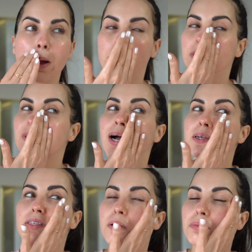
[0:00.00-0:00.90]
which I
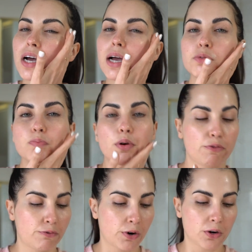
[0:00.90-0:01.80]
sometimes
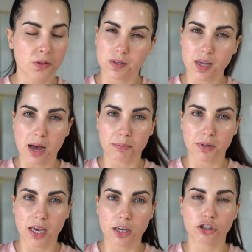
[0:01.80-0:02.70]
prefer this
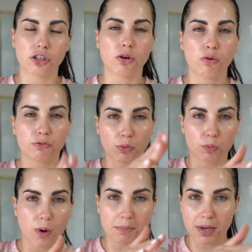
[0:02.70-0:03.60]
application over
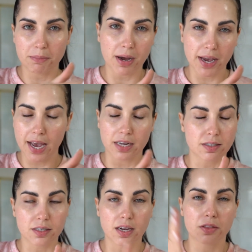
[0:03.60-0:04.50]
rubbing my
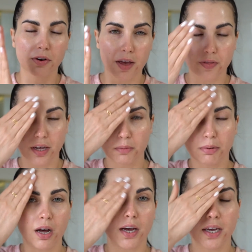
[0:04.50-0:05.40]
hands together and then
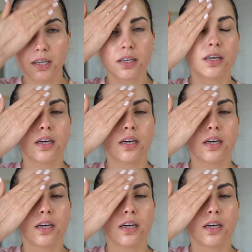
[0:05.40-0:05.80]
applying,